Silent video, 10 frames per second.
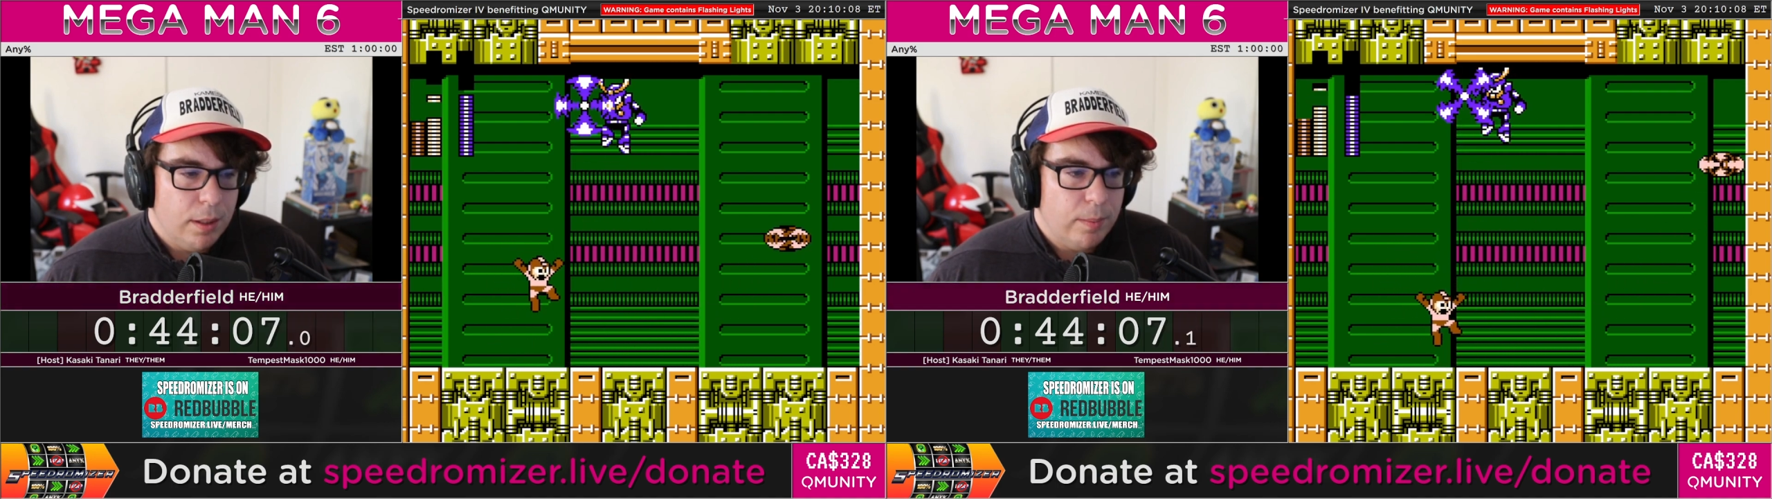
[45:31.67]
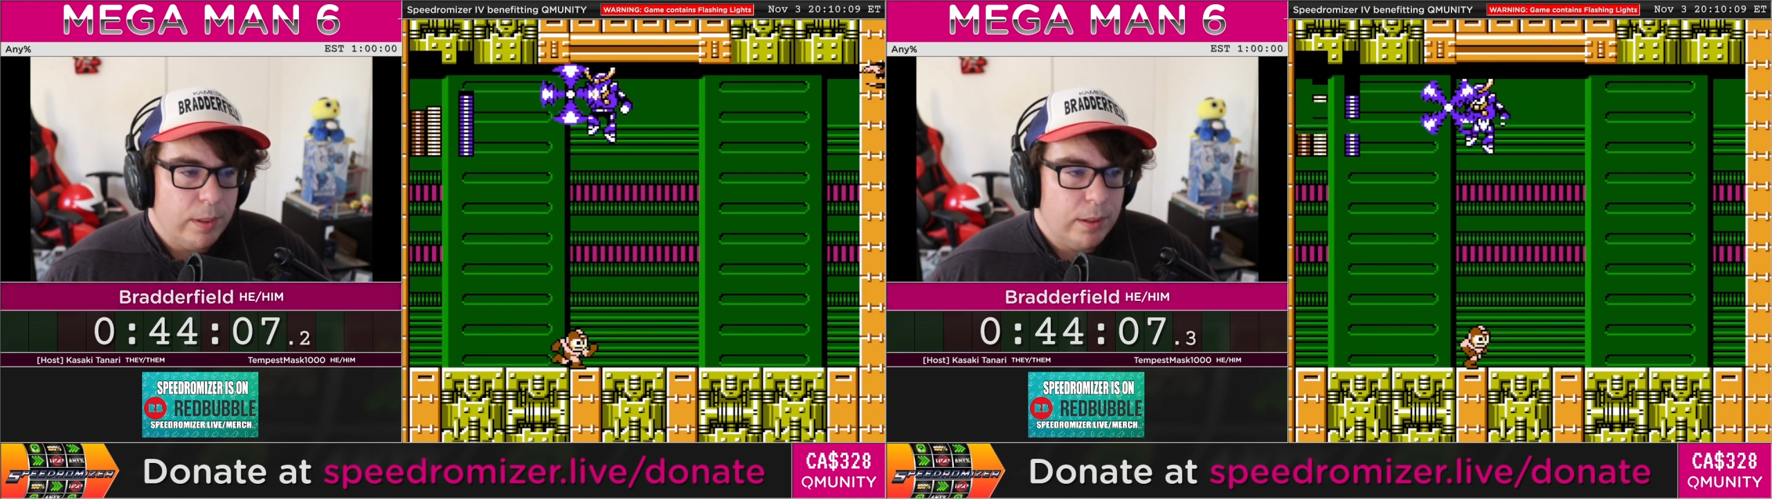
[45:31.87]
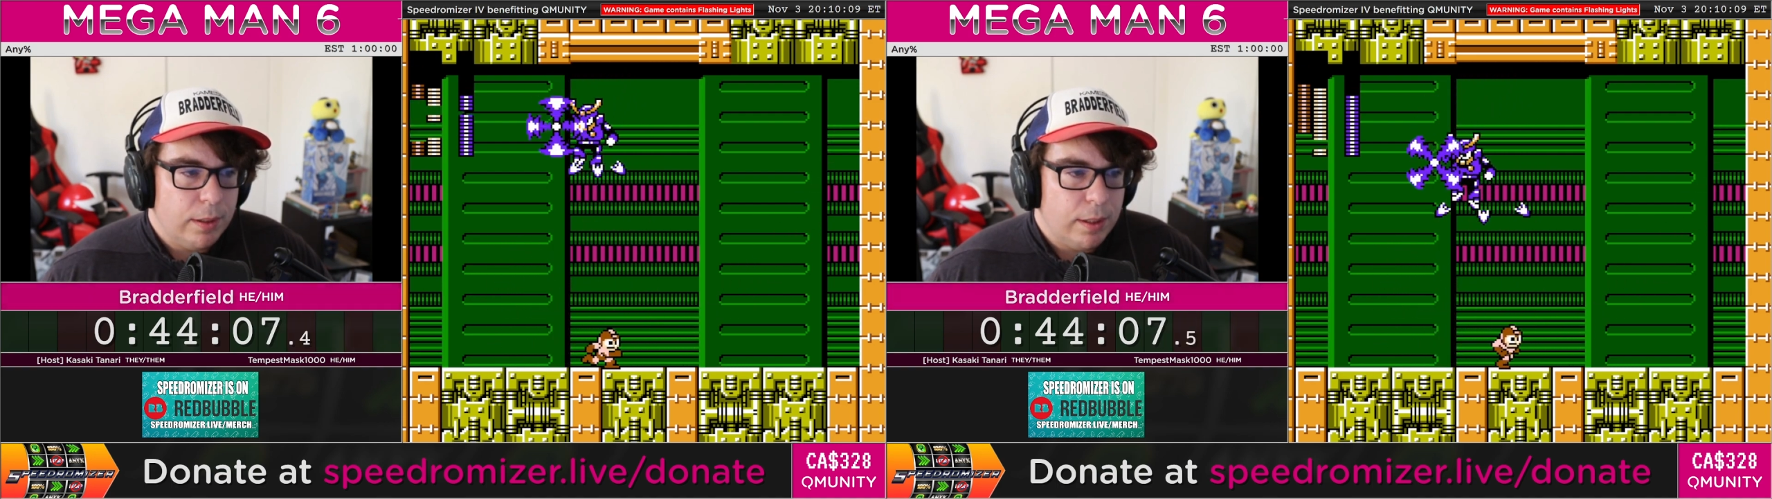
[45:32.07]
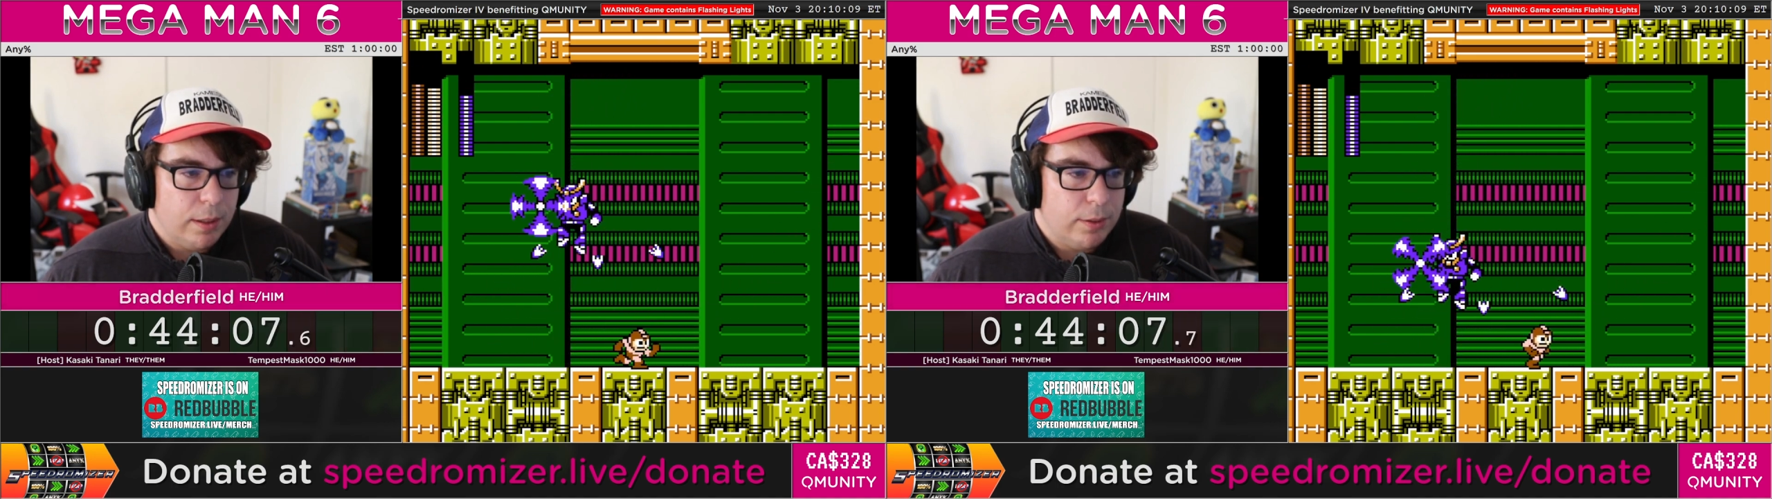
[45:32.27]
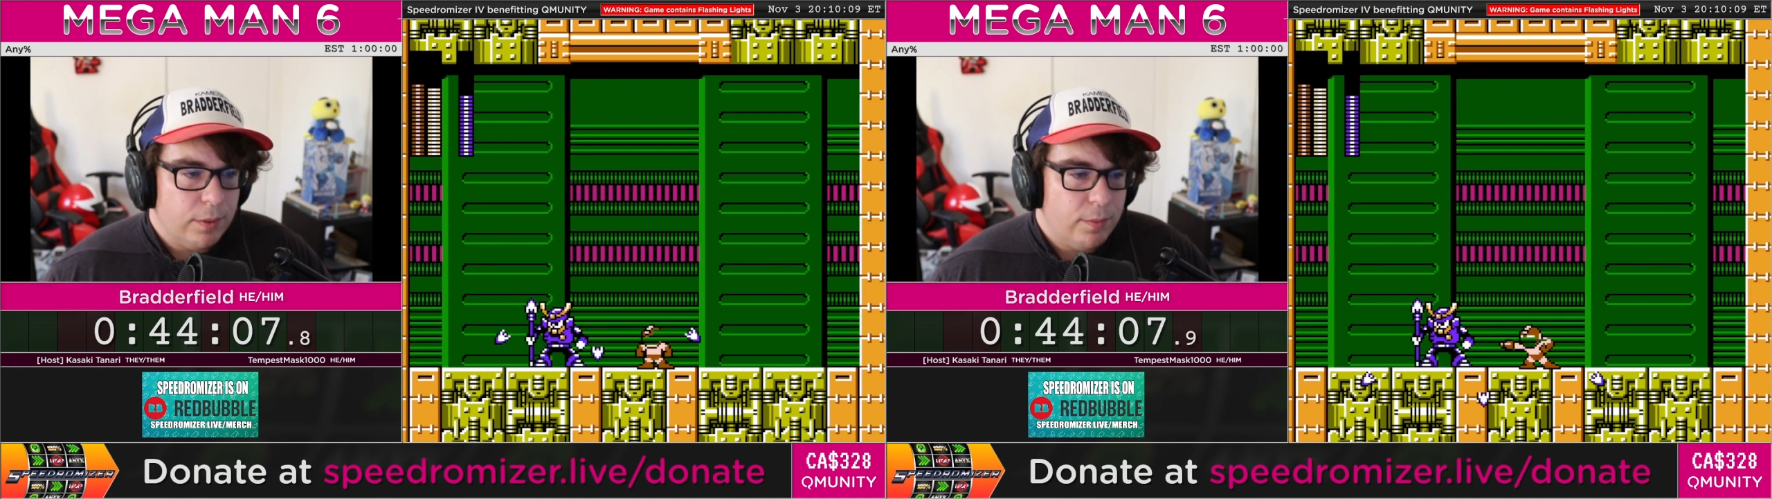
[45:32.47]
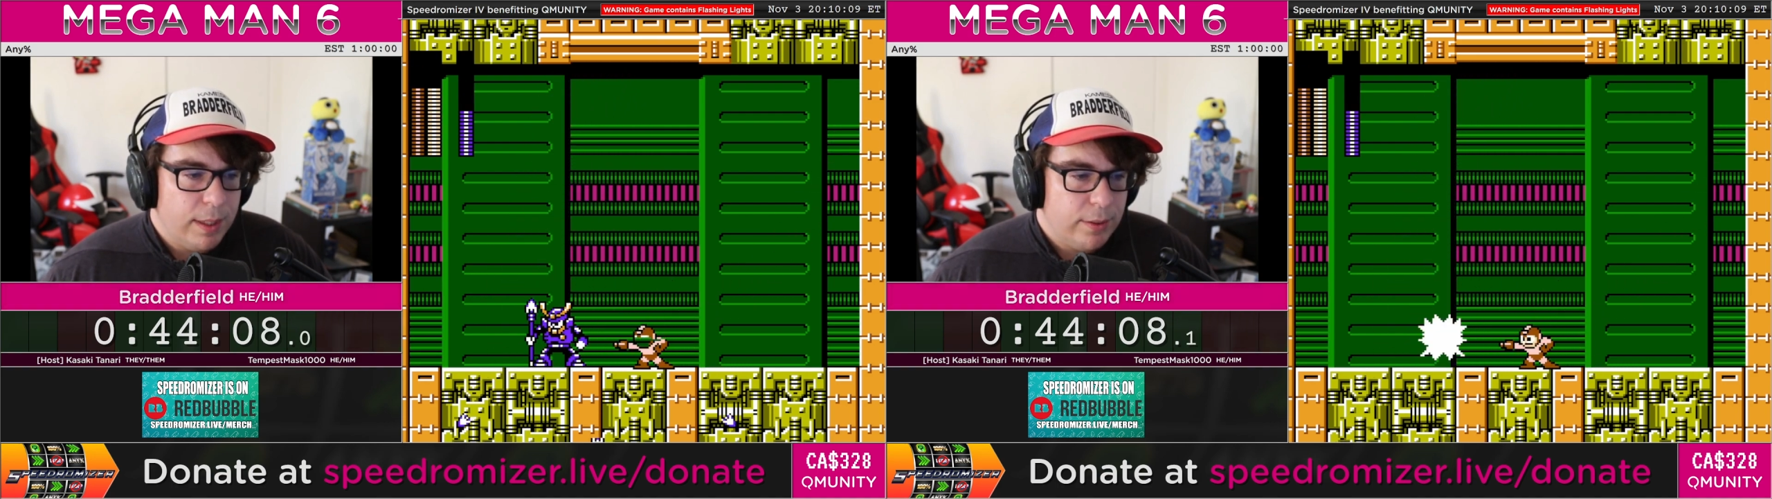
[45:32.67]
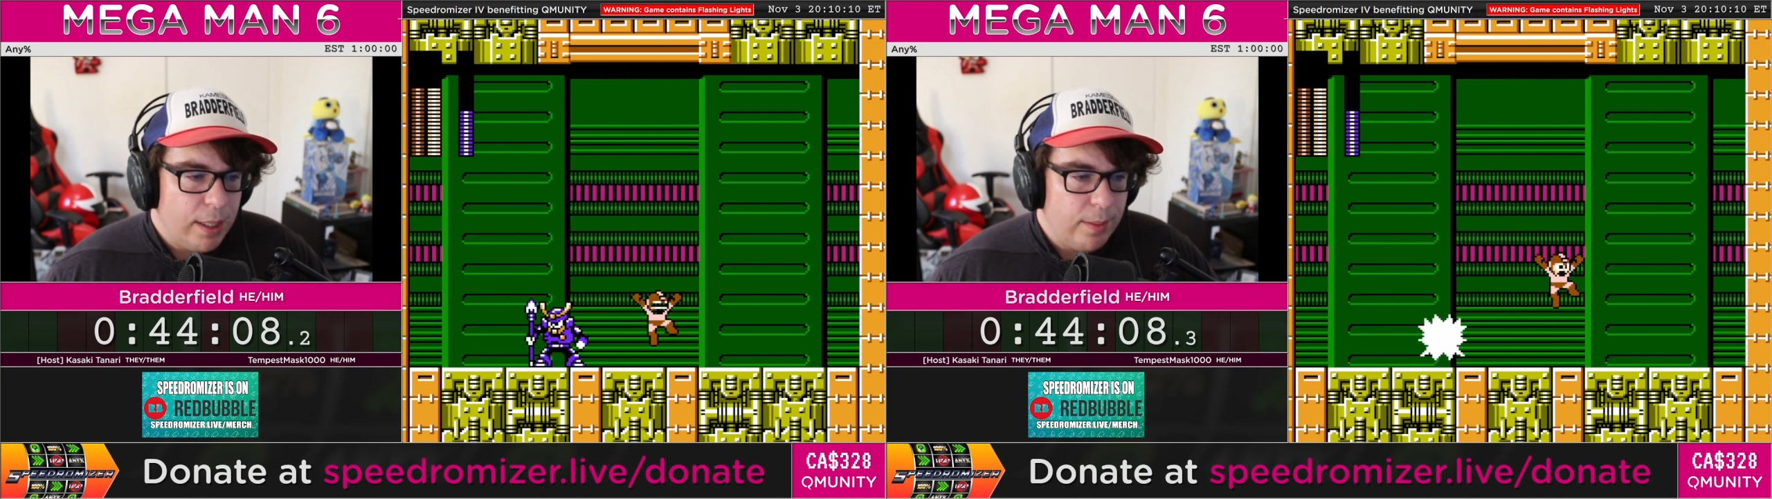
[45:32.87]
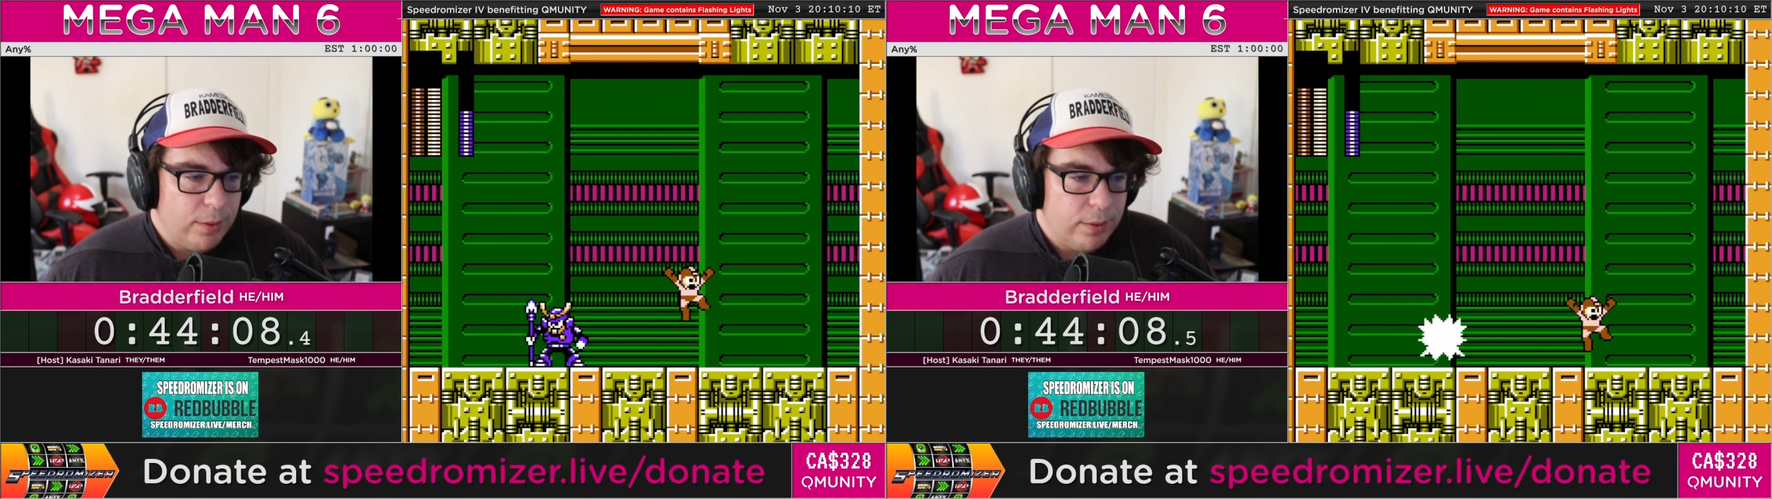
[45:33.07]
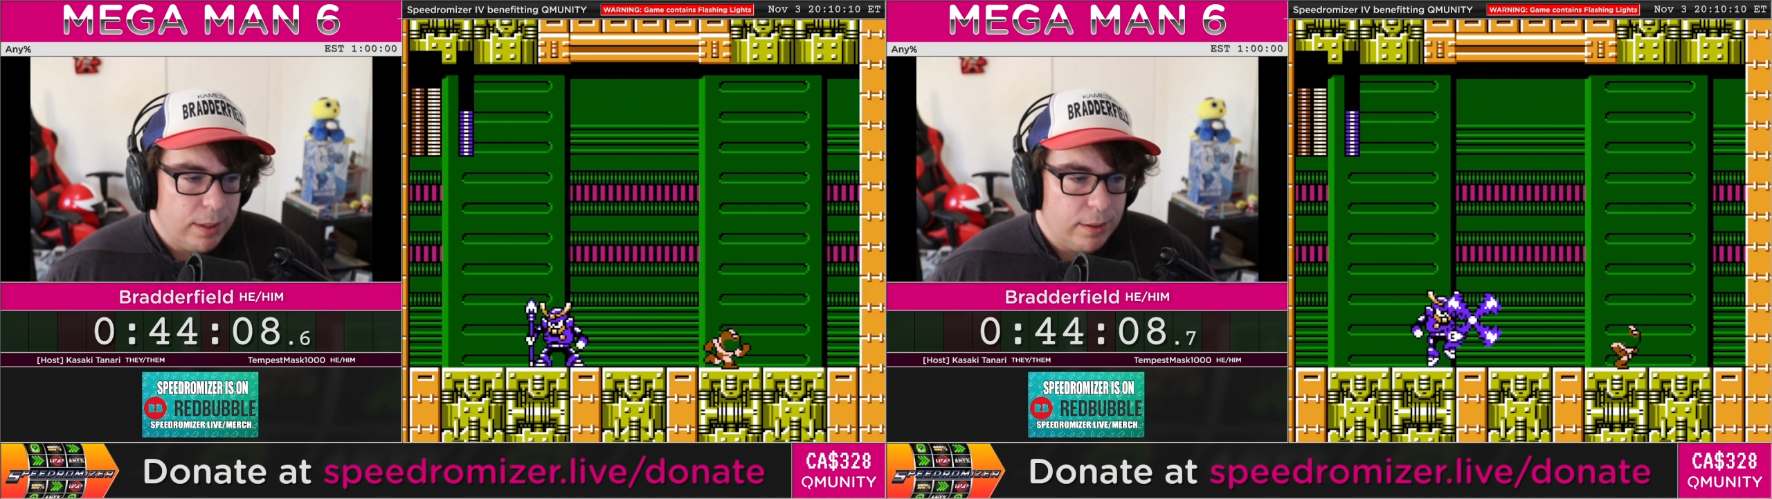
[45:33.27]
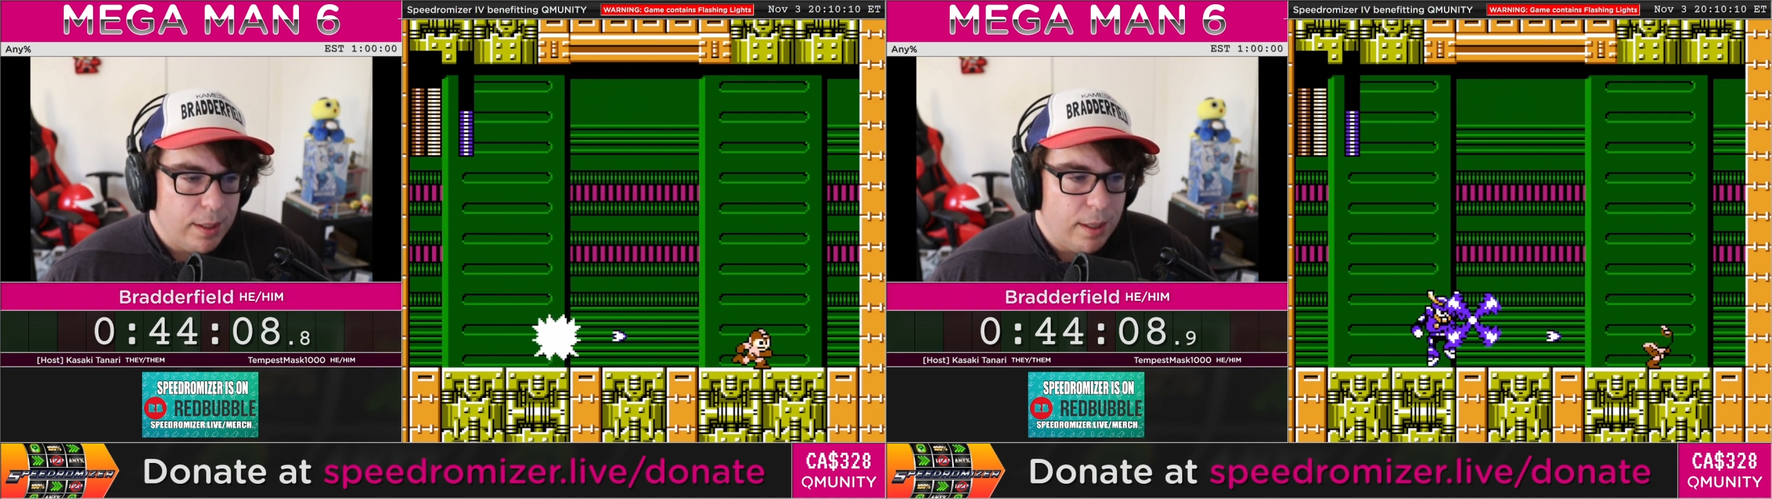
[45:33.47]
But yeah, I don't want to waste ammo like
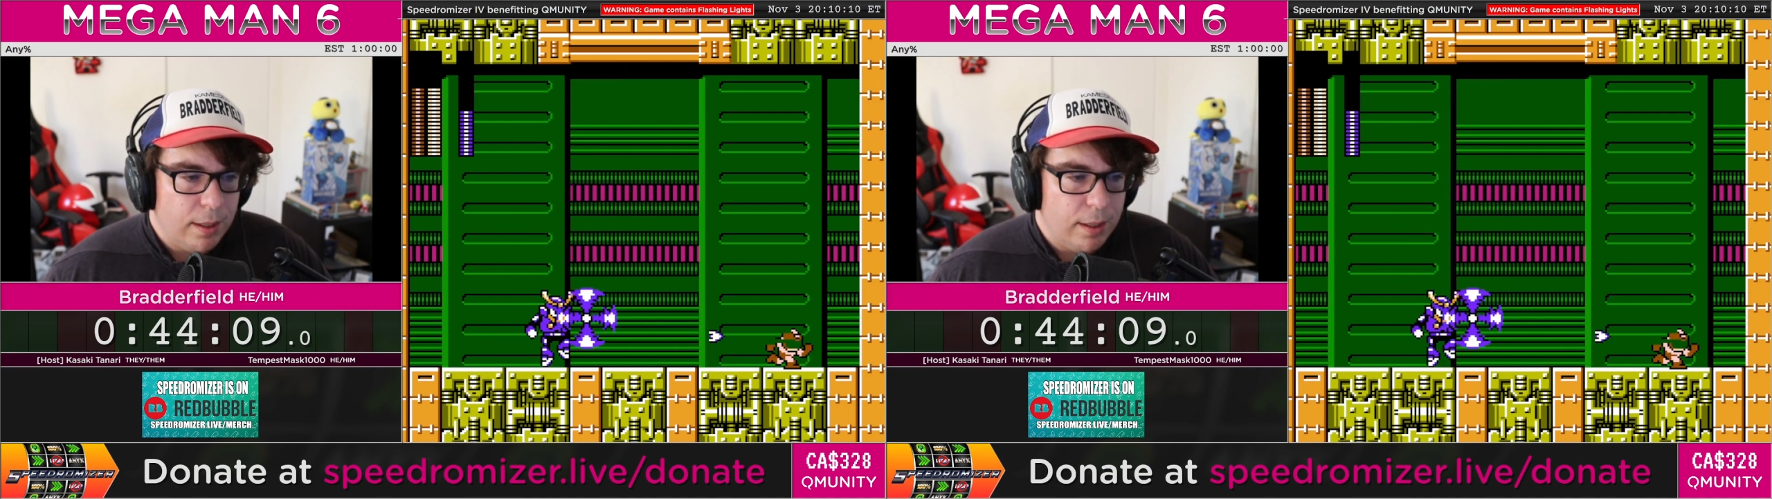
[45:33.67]
that.